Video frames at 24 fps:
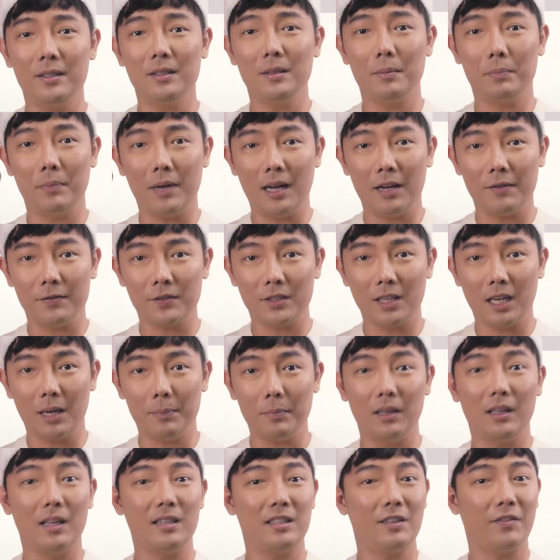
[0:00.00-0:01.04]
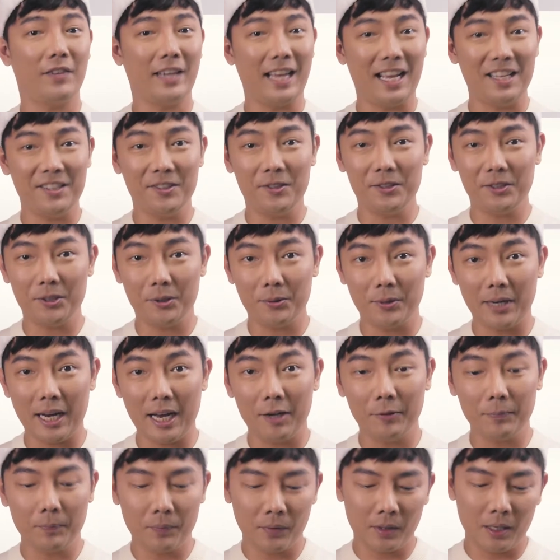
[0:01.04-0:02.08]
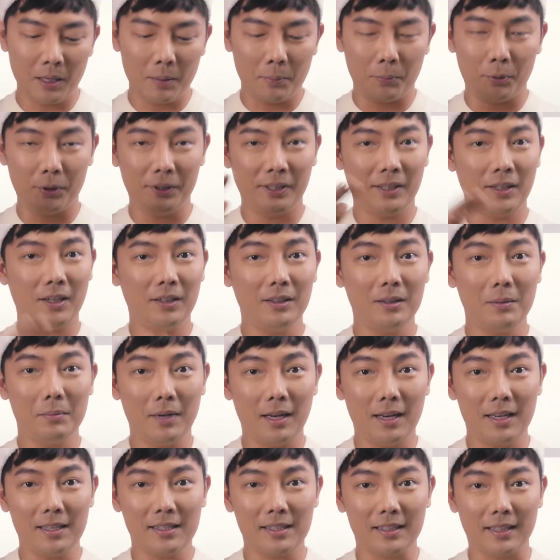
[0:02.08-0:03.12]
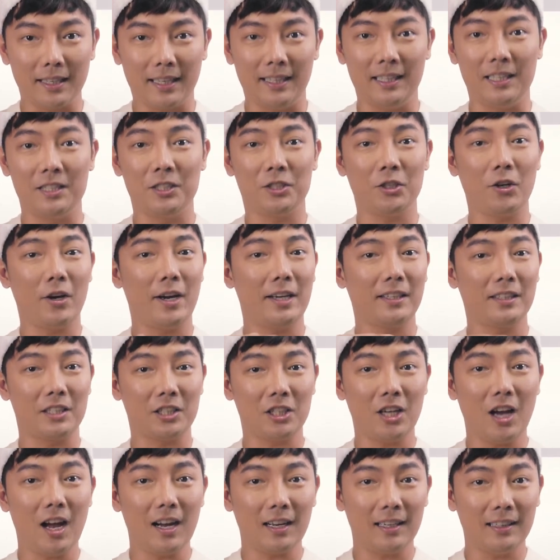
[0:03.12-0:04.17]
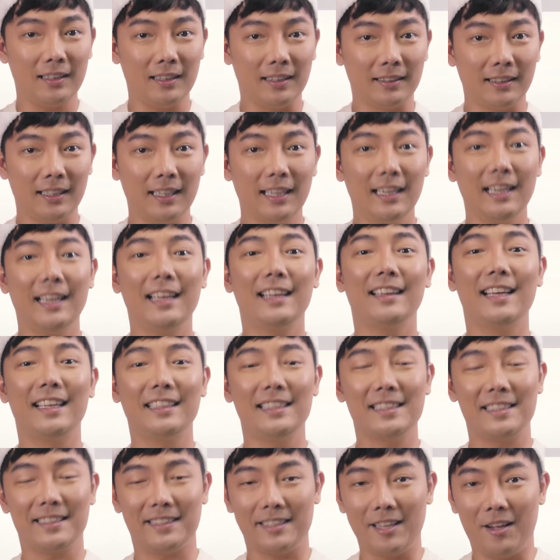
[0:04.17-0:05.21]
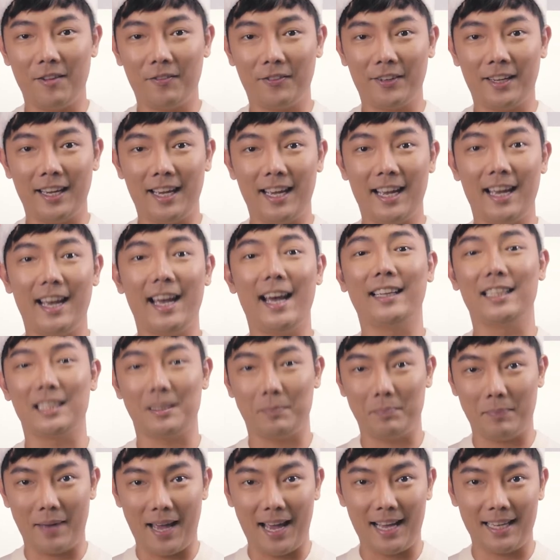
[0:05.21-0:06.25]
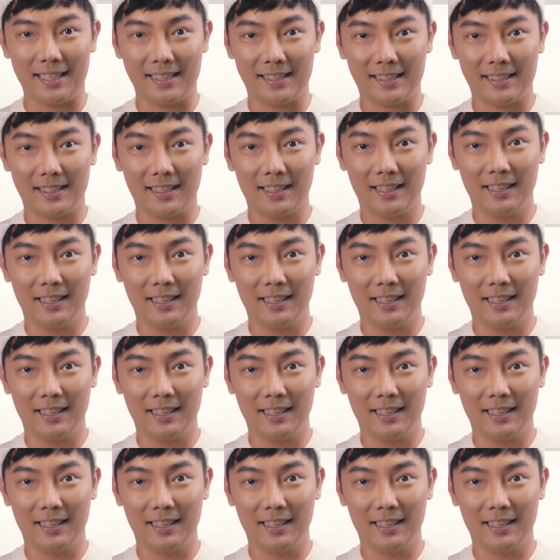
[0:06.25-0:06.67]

in the bathtub, lots of candles around, putting on the mask and enjoying the chocolate. That is self-care at its best.